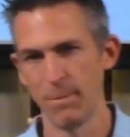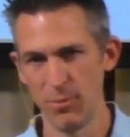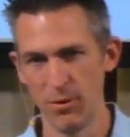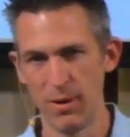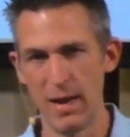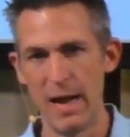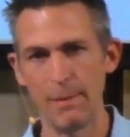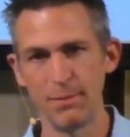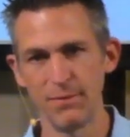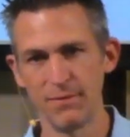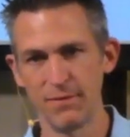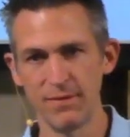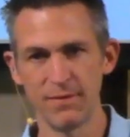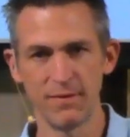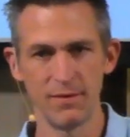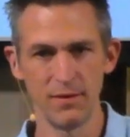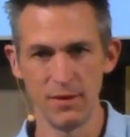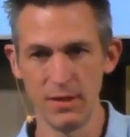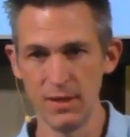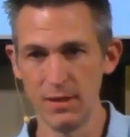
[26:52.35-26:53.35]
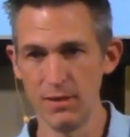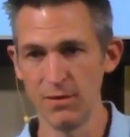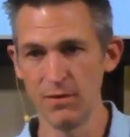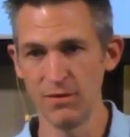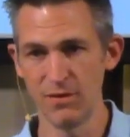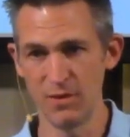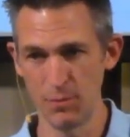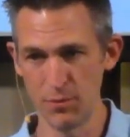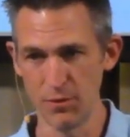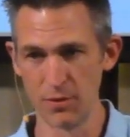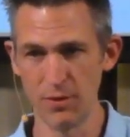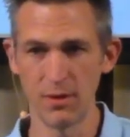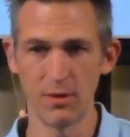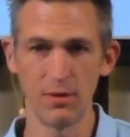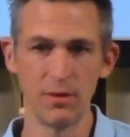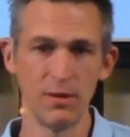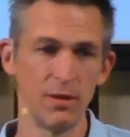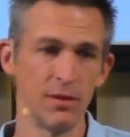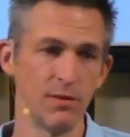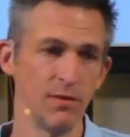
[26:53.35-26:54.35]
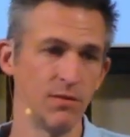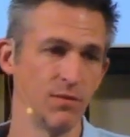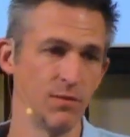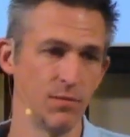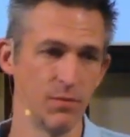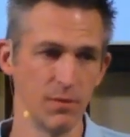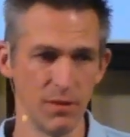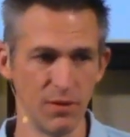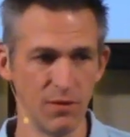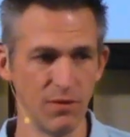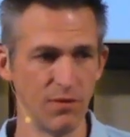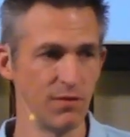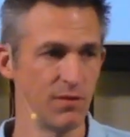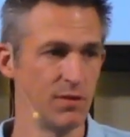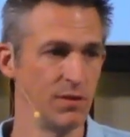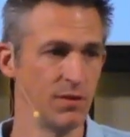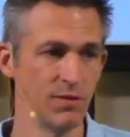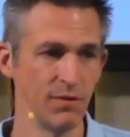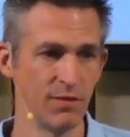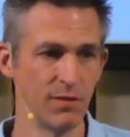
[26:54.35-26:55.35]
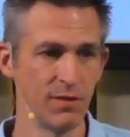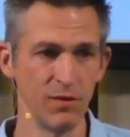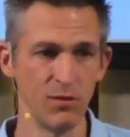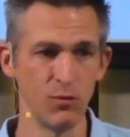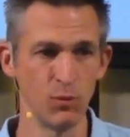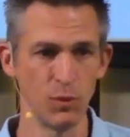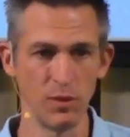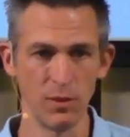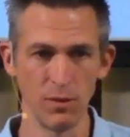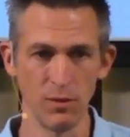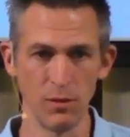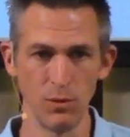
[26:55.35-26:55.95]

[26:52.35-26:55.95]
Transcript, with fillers: Perhaps it's the leaders, the political leaders, the religious leaders in Israel who